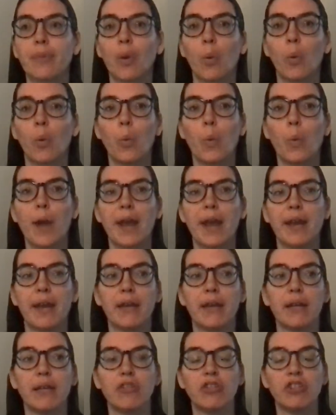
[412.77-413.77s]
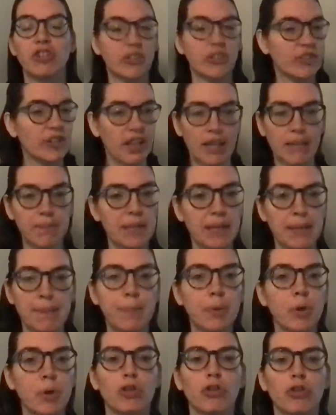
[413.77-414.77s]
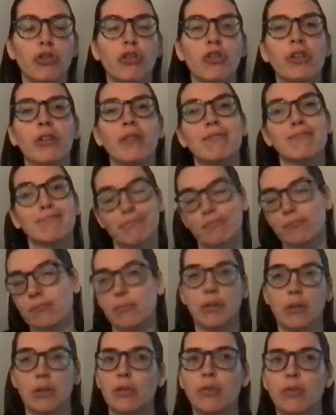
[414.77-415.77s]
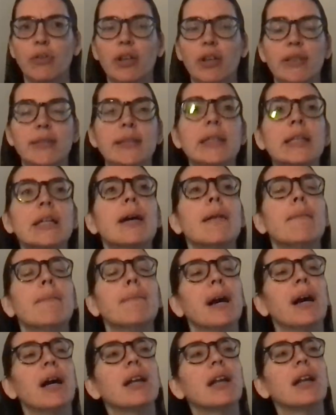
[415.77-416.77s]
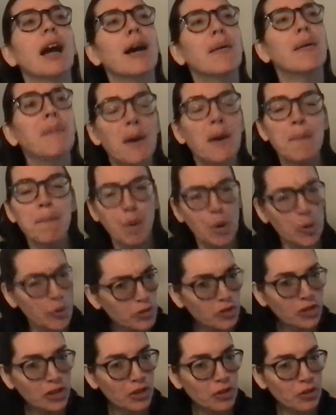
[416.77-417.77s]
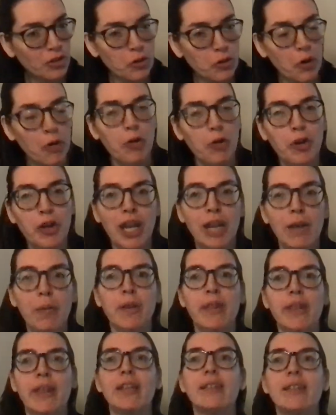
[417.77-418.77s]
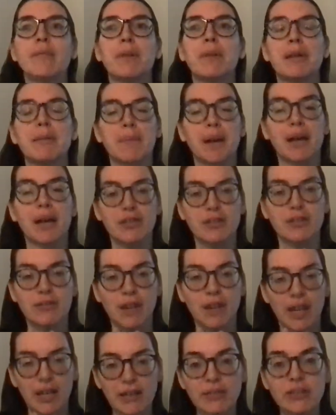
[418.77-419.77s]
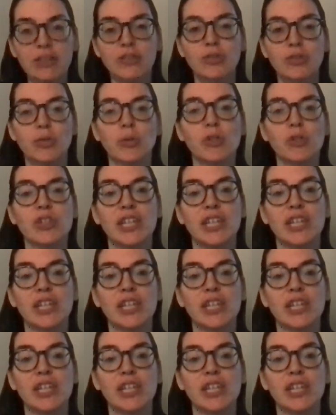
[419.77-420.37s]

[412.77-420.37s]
when she doesn't like being pushed. Well, who does? But most children are okay with it. But my eldest daughter